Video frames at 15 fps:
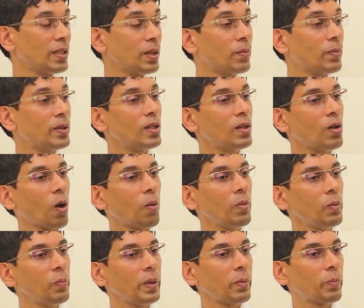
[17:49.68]
But the normal
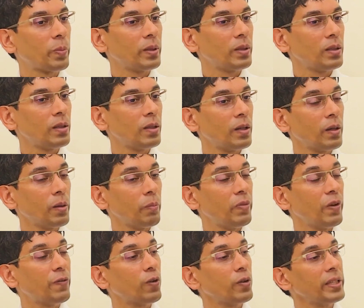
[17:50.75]
people,
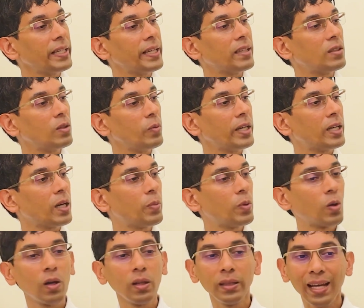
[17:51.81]
before they get the wake-up
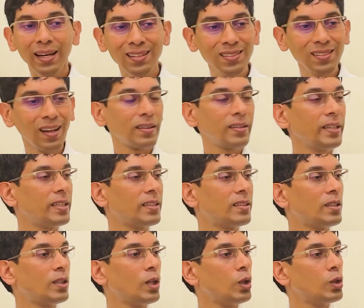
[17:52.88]
call, there is nothing.
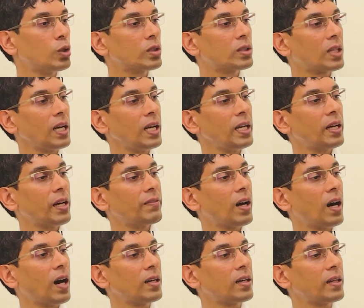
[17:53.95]
So suddenly you have a
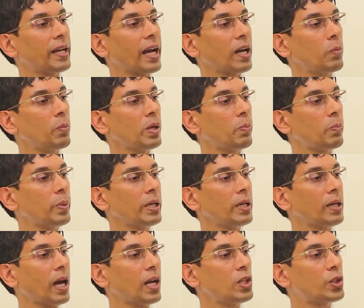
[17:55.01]
heart attack,
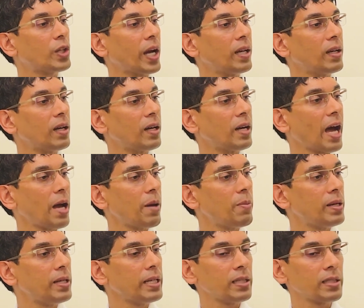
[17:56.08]
BP, angina,
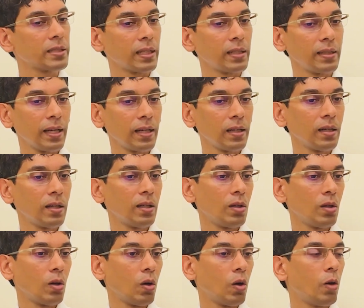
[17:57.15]
diabetes, and then,
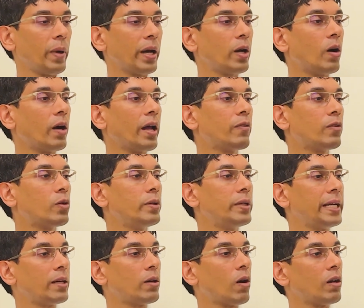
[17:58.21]
oh my God, I have to
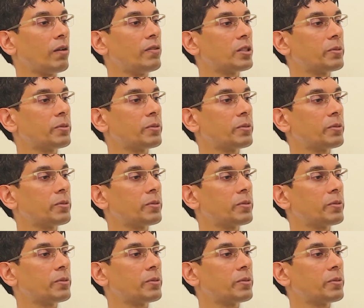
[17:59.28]
take all of this